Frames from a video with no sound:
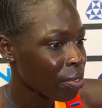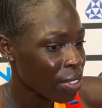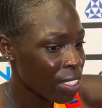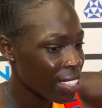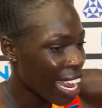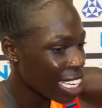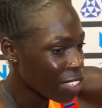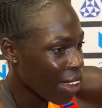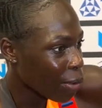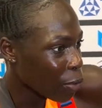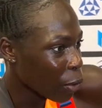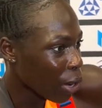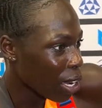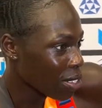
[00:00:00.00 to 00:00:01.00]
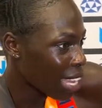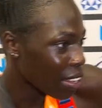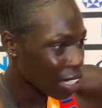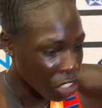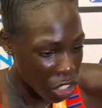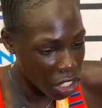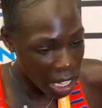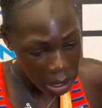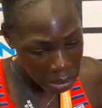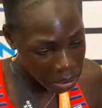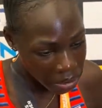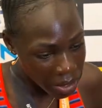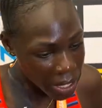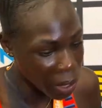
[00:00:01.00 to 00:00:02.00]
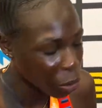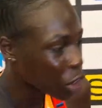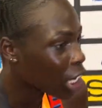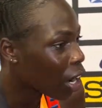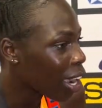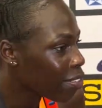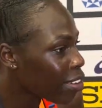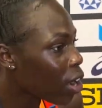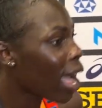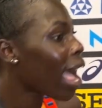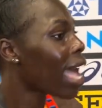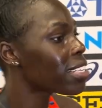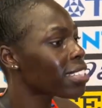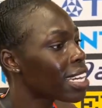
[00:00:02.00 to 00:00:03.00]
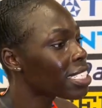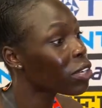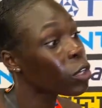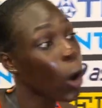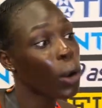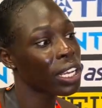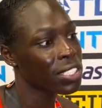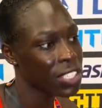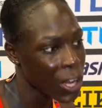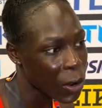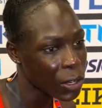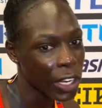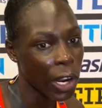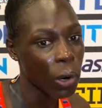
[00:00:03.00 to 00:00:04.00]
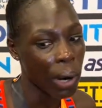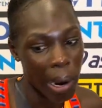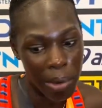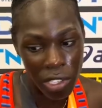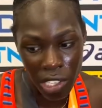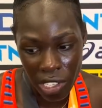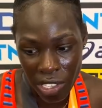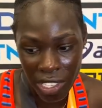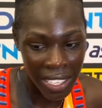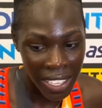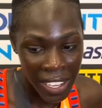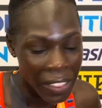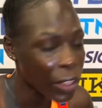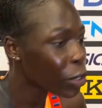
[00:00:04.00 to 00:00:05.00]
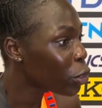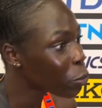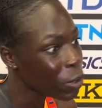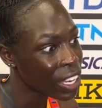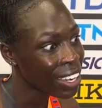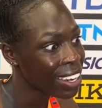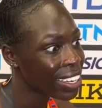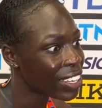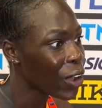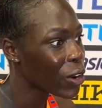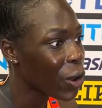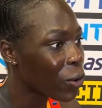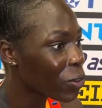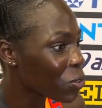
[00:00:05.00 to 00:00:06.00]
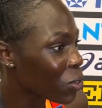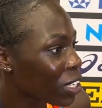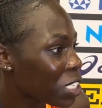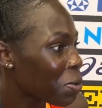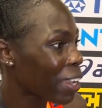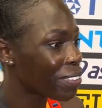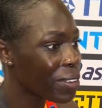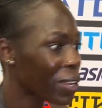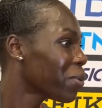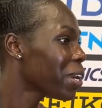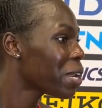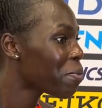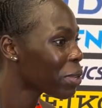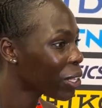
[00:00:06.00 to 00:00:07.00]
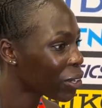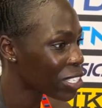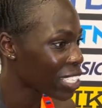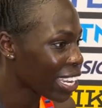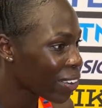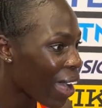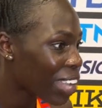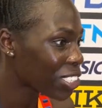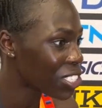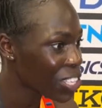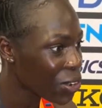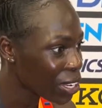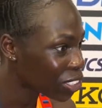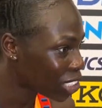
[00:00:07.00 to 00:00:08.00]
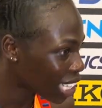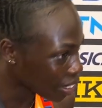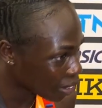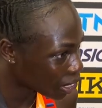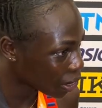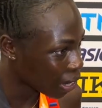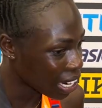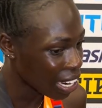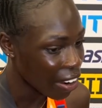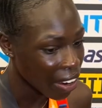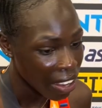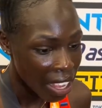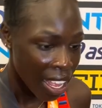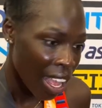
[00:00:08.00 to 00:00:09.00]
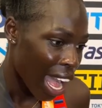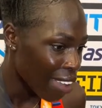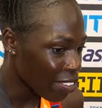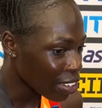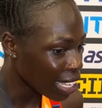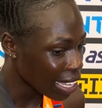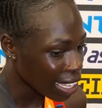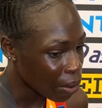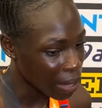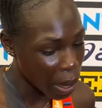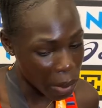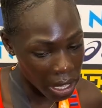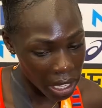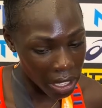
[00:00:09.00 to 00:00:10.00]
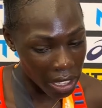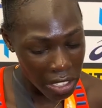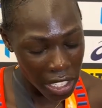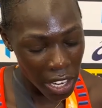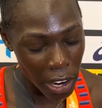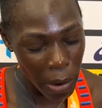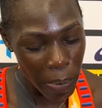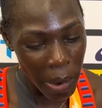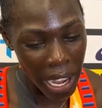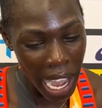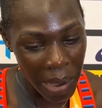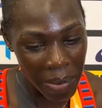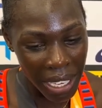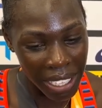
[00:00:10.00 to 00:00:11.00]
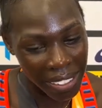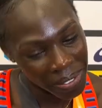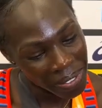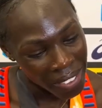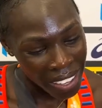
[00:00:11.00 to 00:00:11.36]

satisfied with where I was at. Like just like you know, chill. I felt as I did going into Tokyo, where I was just the newbie. You know, no one was really expecting me to win, but they were just like, wow, she's so good. She had a really great year. I felt that that, that way this year, but I mean